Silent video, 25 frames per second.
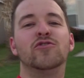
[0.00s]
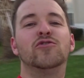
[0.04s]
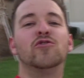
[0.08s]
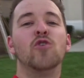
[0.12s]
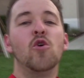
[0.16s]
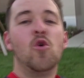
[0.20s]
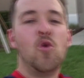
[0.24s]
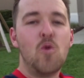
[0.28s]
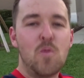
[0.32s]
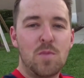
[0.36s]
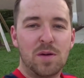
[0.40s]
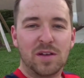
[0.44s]

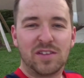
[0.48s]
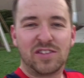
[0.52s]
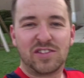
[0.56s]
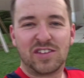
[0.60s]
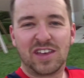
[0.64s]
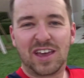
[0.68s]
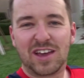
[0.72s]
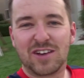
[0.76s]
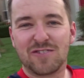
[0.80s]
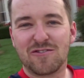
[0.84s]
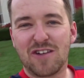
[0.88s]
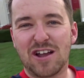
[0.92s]
super
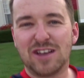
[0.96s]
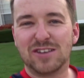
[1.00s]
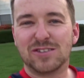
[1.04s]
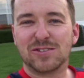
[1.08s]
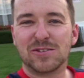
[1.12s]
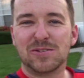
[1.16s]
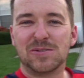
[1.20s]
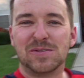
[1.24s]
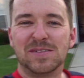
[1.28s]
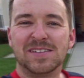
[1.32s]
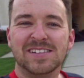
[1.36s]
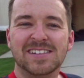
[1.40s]
sick
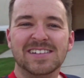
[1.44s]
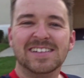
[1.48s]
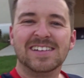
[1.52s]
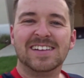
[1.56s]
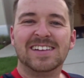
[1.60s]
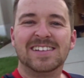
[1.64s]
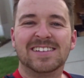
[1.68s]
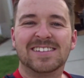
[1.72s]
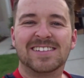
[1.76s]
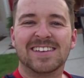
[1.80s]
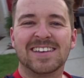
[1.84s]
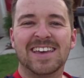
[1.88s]
rental.
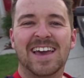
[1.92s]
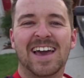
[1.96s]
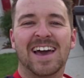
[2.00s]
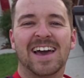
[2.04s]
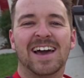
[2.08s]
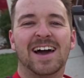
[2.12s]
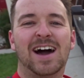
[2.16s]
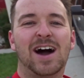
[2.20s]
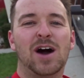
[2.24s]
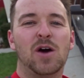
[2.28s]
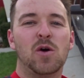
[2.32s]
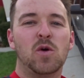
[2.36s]
So
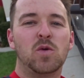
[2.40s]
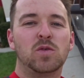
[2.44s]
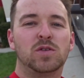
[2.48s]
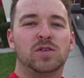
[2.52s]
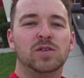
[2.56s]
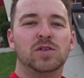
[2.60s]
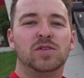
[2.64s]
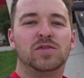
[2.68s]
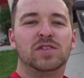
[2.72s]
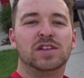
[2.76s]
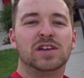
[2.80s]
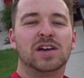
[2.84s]
yeah, I'll
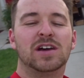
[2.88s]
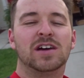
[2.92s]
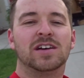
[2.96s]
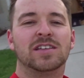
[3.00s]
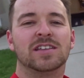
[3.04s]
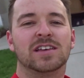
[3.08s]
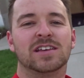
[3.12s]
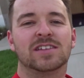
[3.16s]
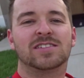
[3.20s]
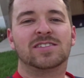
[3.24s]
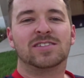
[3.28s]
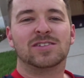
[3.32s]
do a video
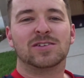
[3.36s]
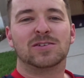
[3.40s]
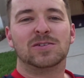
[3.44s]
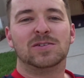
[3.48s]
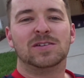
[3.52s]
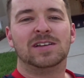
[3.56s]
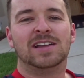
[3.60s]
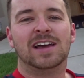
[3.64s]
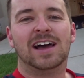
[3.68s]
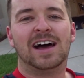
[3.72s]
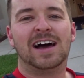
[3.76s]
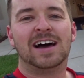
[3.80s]
of this
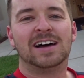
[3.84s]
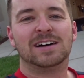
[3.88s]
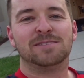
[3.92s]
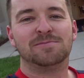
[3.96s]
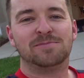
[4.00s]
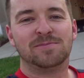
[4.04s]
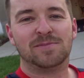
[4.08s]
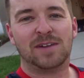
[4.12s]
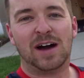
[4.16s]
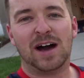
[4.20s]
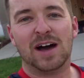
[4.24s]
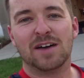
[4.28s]
soon.
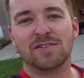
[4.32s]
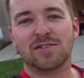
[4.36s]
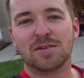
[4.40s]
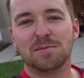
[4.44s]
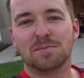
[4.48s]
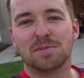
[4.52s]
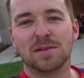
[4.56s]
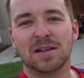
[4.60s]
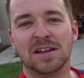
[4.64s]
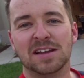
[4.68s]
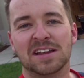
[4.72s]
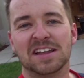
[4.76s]
I've
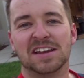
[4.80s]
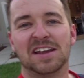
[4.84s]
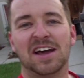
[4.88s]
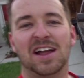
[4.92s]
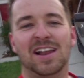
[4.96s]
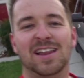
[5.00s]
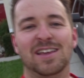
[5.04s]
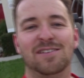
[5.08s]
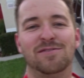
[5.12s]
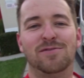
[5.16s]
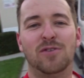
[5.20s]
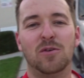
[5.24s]
completely and
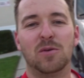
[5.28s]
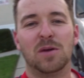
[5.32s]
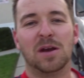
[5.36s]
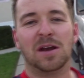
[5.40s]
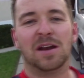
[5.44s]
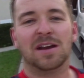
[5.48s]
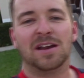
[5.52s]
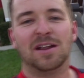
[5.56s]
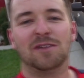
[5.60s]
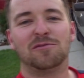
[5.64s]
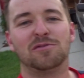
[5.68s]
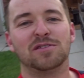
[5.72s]
utterly fallen
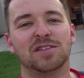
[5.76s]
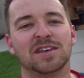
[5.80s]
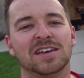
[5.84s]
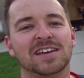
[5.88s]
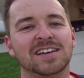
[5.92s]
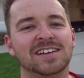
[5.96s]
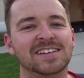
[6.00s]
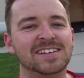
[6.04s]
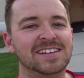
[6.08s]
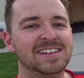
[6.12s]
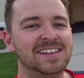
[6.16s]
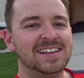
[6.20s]
in love with it.
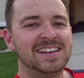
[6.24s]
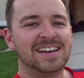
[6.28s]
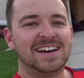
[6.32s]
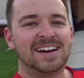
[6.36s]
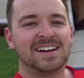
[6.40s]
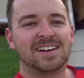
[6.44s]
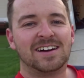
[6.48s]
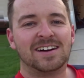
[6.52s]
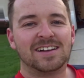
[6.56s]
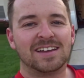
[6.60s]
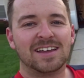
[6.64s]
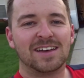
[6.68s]

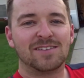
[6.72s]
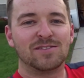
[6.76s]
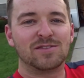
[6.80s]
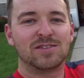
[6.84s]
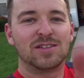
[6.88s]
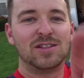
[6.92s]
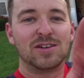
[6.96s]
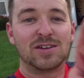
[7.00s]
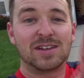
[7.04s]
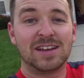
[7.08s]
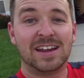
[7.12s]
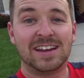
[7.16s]
I'm
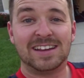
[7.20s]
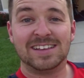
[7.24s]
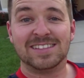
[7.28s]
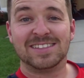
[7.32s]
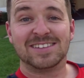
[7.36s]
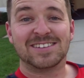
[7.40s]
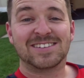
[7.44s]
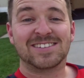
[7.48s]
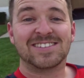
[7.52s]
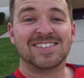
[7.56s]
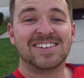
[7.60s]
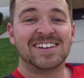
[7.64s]
looking at it
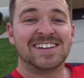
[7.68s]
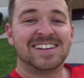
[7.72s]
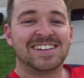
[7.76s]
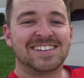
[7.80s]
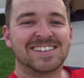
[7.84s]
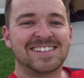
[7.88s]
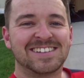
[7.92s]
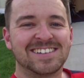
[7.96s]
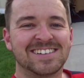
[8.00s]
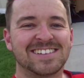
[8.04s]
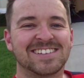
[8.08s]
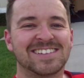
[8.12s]
in the screen,
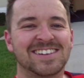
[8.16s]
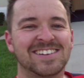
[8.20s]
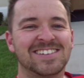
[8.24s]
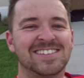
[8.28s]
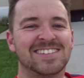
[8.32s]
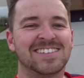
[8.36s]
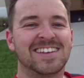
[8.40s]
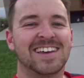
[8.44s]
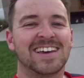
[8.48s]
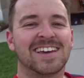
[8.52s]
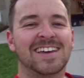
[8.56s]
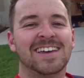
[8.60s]
it just looks so
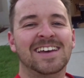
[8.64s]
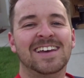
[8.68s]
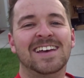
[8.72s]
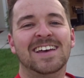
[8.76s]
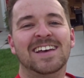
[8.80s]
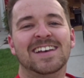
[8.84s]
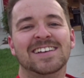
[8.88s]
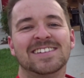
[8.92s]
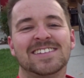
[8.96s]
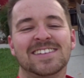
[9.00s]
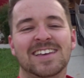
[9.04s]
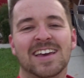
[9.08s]
sick.
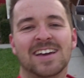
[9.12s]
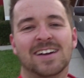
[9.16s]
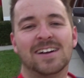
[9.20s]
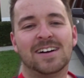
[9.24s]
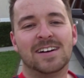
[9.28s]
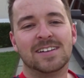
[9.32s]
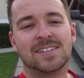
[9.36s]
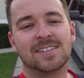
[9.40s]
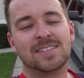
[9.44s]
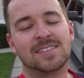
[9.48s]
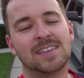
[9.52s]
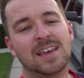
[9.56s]
So yeah
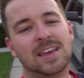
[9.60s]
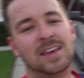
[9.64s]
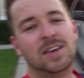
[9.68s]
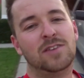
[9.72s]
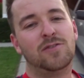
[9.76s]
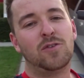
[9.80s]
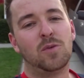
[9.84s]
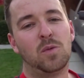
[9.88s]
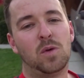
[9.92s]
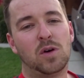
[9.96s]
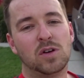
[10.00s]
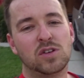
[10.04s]
guys, thank
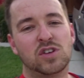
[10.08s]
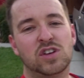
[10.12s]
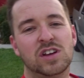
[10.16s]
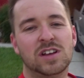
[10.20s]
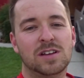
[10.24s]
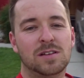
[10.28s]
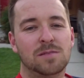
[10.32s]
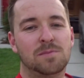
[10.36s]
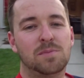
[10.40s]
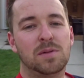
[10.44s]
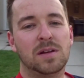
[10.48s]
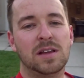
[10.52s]
you for
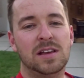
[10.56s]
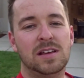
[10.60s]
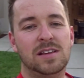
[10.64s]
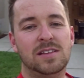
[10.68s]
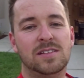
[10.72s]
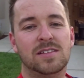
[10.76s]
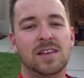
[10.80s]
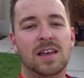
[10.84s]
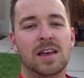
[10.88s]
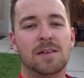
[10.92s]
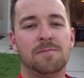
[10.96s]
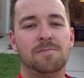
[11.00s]
watching.
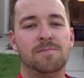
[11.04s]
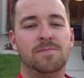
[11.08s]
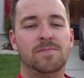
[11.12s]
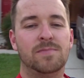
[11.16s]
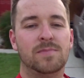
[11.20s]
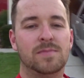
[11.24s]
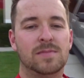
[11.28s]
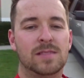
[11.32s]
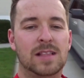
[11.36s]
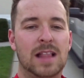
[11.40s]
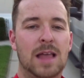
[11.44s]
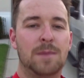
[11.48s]
Please let
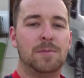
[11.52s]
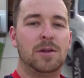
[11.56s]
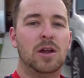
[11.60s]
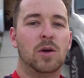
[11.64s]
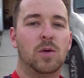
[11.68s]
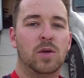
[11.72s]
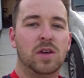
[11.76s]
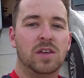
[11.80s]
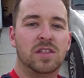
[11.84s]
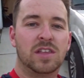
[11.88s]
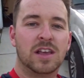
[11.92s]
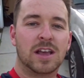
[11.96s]
me
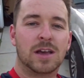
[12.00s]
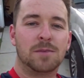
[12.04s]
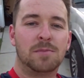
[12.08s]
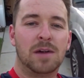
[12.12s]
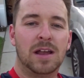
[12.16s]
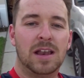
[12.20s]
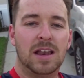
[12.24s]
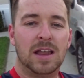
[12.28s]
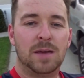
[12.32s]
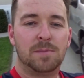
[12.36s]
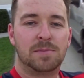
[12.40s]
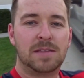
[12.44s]
know what you think of
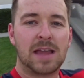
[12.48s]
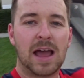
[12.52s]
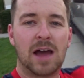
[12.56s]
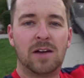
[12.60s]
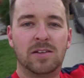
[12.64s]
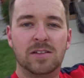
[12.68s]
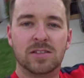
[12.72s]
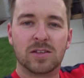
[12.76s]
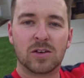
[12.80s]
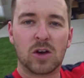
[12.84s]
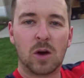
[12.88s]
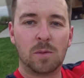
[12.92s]
my lip
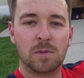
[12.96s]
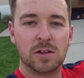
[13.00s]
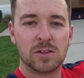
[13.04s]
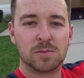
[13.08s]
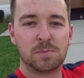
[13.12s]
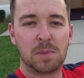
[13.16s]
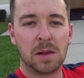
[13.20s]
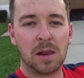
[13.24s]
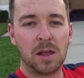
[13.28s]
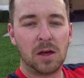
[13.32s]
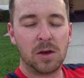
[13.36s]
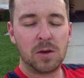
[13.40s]
down in the
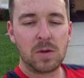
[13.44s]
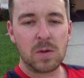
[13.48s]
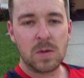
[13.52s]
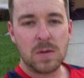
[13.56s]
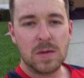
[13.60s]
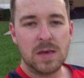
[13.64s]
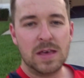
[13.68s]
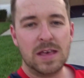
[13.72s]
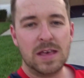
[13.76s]
comments below.